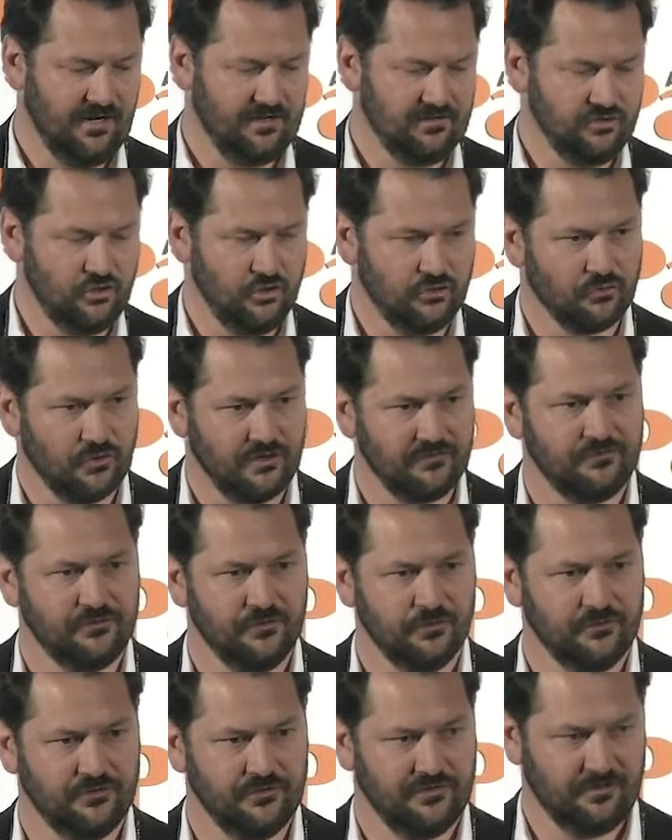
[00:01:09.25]
new
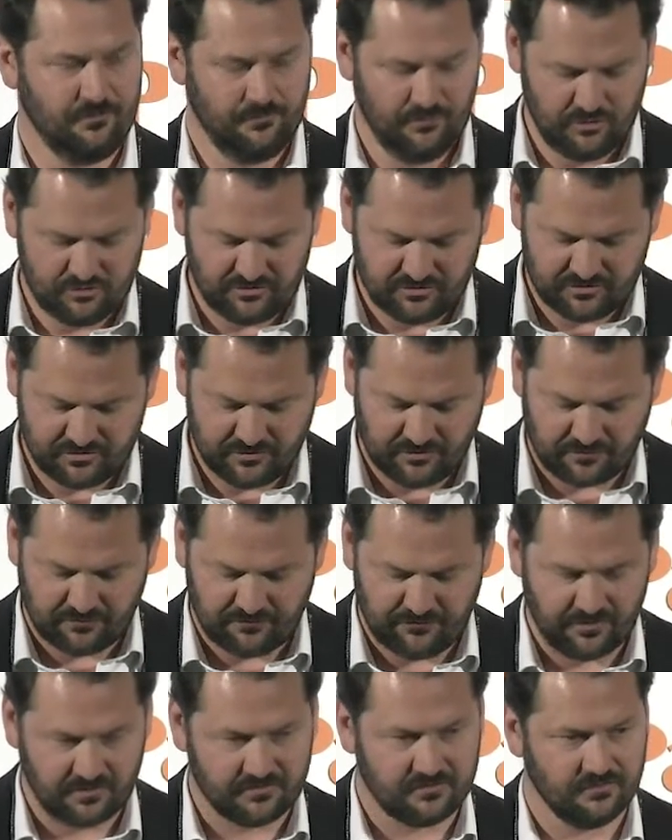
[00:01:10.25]
greenfield in an emerging
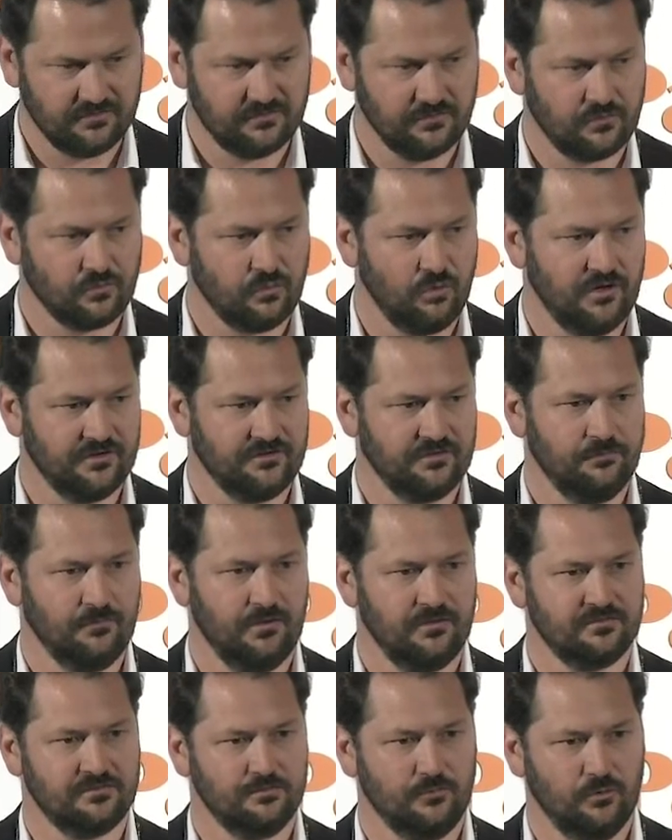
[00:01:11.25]
geography to quite
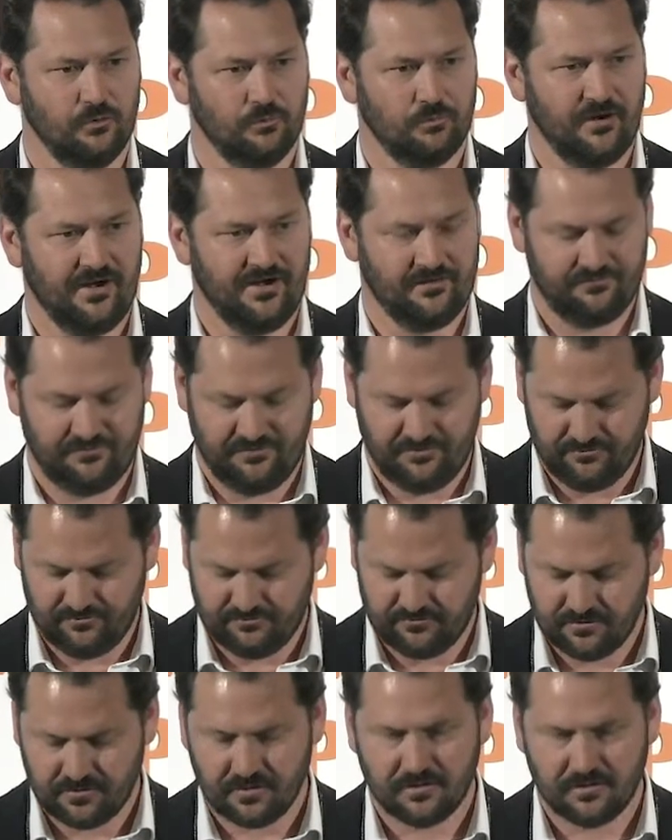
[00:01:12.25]
a small brownfield,